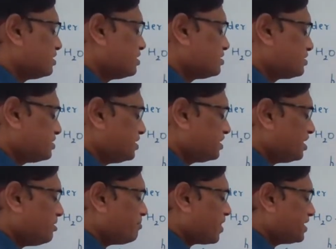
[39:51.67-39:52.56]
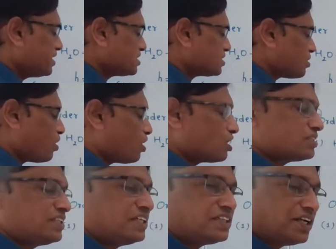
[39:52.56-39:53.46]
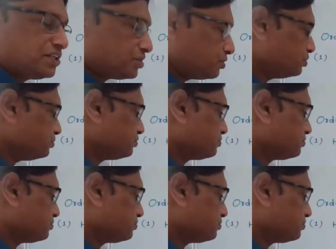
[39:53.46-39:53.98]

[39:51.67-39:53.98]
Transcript: C3 minus or C32,